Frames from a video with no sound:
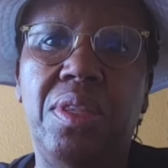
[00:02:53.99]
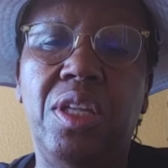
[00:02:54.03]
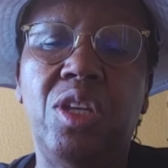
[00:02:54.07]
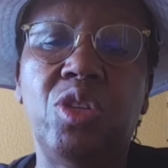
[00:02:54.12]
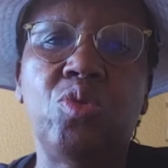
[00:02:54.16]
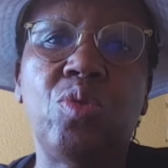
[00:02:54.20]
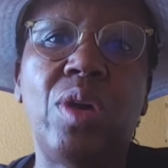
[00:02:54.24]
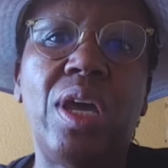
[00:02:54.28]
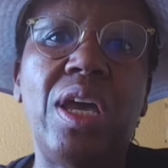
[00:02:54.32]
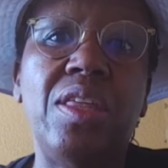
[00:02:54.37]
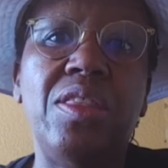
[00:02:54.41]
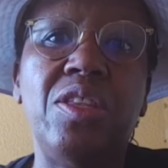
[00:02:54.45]

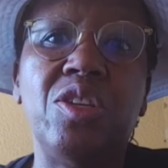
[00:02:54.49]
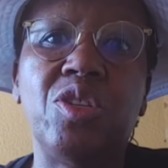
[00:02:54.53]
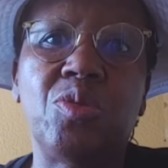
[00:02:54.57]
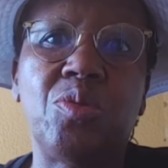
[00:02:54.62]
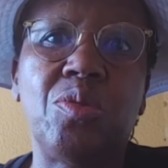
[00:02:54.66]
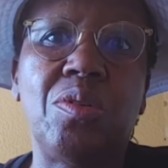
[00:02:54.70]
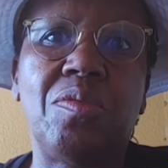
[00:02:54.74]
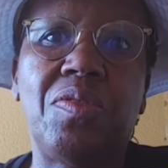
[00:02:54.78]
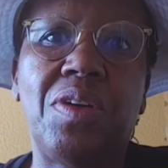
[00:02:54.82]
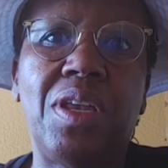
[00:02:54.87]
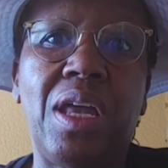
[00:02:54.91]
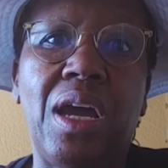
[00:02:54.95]
That's why the
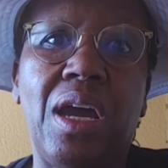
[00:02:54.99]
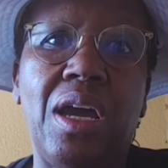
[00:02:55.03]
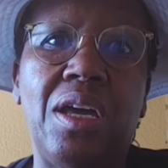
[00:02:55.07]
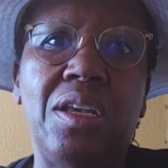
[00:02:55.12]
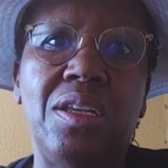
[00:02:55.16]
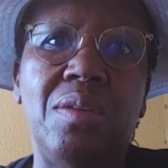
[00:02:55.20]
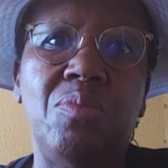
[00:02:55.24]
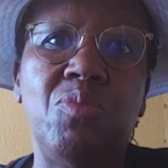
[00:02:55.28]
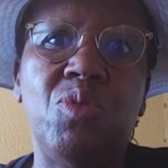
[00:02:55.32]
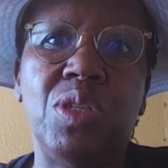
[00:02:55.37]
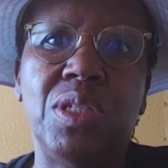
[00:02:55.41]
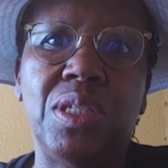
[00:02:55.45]
Stokvel
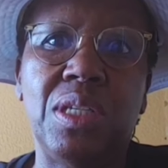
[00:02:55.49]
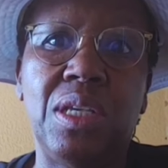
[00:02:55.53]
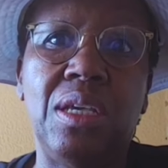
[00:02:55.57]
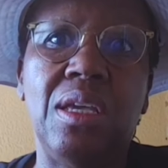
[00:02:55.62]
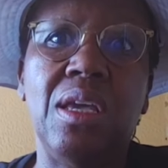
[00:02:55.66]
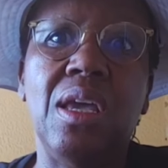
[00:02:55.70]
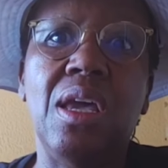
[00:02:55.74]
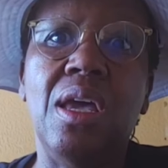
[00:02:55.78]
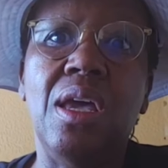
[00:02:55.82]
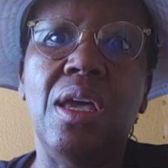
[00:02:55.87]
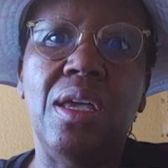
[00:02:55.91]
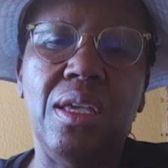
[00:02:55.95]
Academy say
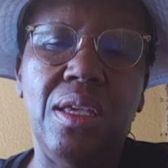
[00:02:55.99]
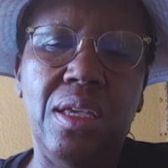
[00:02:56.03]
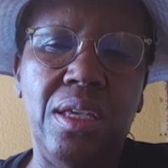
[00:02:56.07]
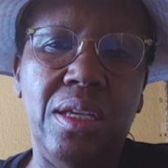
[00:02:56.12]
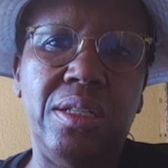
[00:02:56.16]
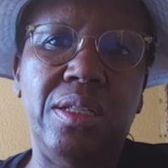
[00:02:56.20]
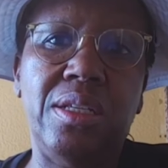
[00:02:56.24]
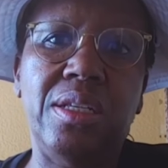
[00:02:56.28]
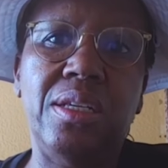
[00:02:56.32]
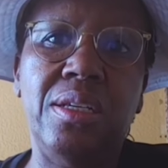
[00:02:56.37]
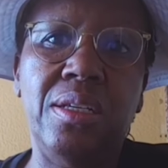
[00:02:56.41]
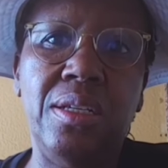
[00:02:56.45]

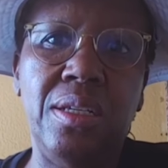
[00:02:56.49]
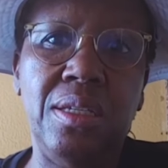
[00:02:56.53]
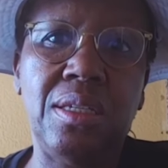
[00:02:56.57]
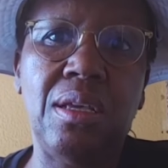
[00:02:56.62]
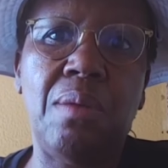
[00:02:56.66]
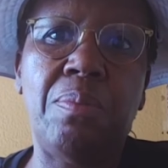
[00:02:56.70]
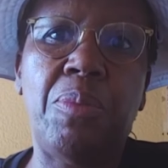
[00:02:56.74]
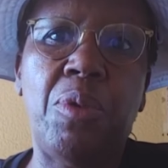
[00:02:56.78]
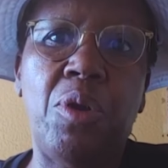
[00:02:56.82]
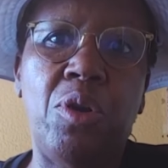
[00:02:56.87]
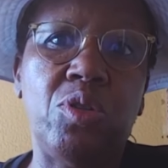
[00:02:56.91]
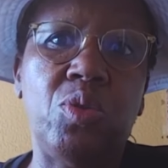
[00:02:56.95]
it is
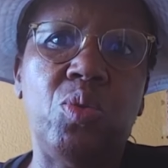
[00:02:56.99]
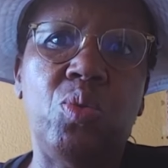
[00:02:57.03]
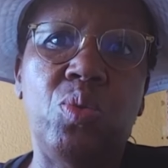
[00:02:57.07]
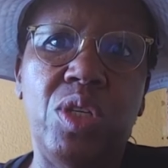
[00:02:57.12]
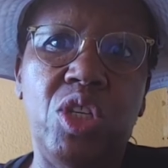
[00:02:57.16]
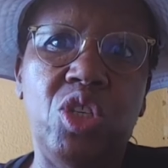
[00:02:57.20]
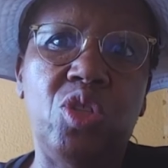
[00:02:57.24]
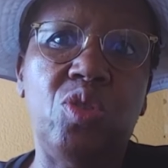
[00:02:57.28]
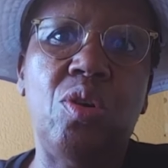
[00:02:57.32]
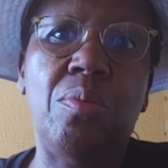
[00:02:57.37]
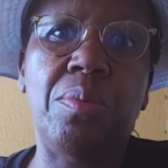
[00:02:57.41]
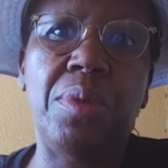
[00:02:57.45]
about
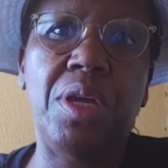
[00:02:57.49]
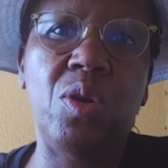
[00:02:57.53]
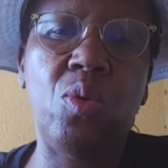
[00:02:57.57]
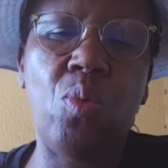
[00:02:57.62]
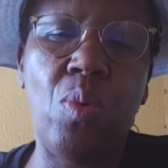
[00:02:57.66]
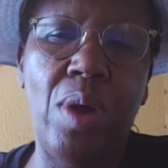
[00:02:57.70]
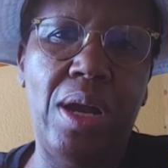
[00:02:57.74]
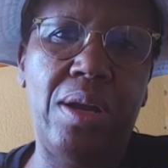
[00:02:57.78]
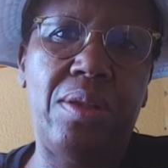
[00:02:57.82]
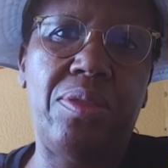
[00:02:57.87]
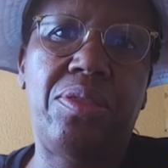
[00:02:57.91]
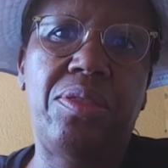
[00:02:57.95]
wisdom and
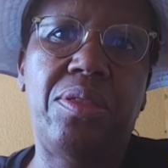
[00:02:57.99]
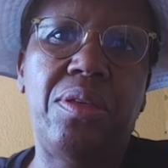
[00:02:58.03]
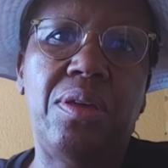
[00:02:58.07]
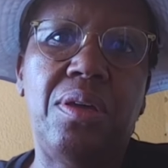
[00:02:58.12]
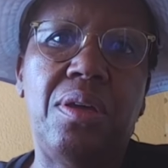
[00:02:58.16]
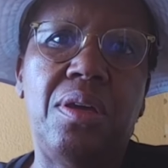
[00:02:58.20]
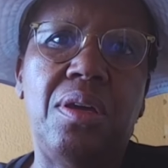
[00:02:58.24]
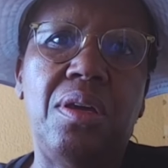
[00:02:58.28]
wealth.